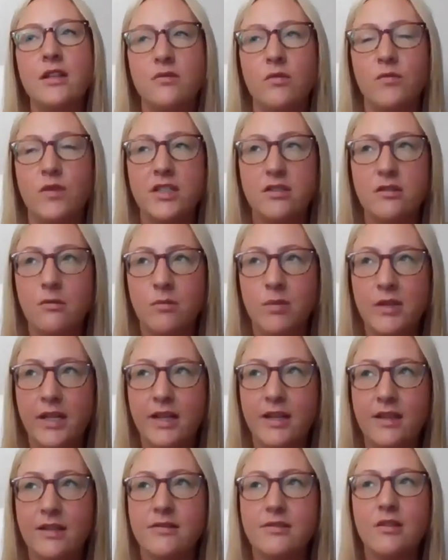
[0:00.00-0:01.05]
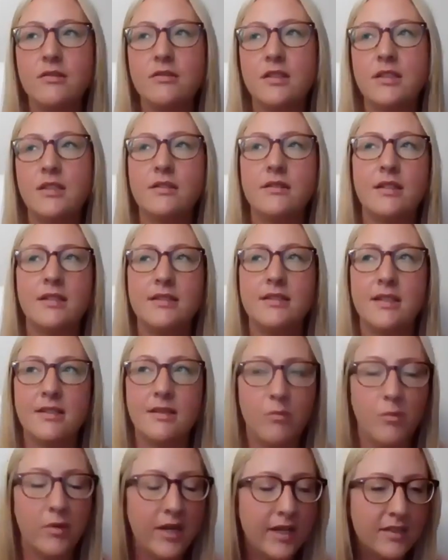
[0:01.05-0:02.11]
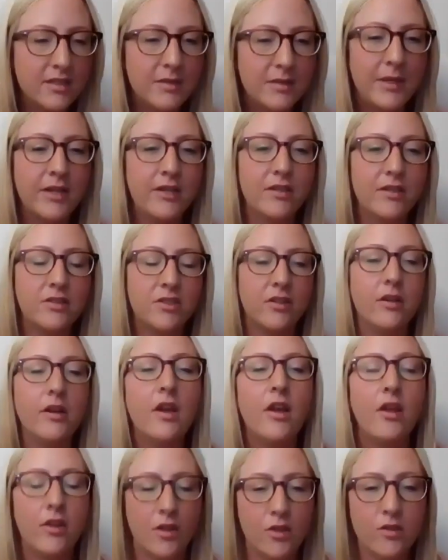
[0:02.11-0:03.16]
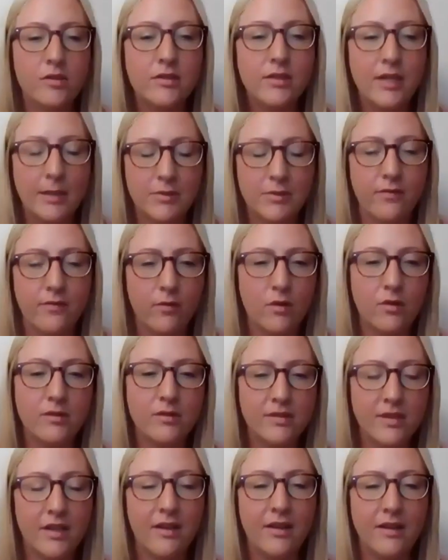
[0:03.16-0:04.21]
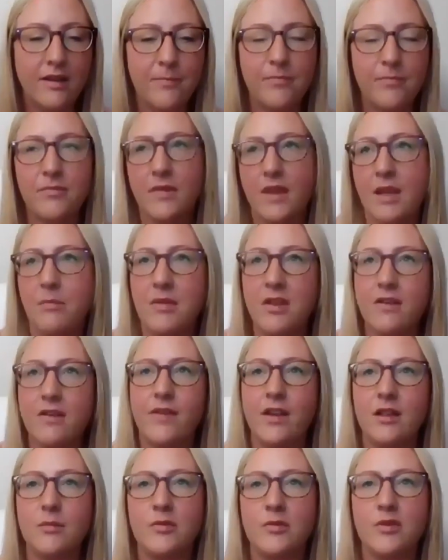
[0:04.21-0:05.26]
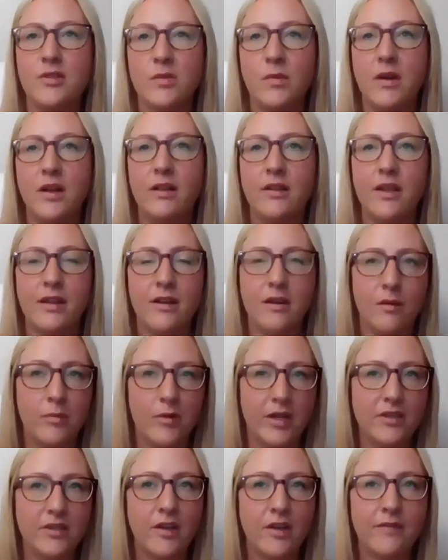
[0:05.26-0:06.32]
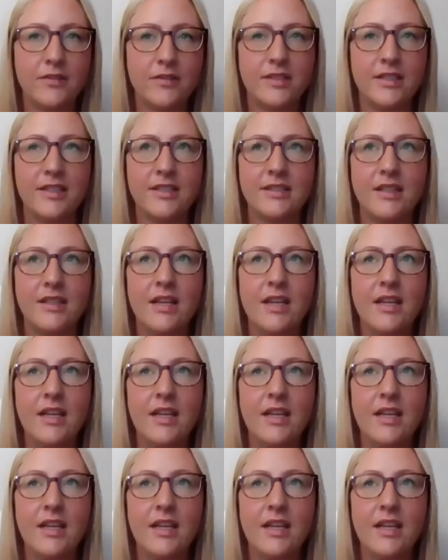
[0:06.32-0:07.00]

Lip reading: regional planning consultant, assistant branch manager, those types of roles can be available as well in our branch offices.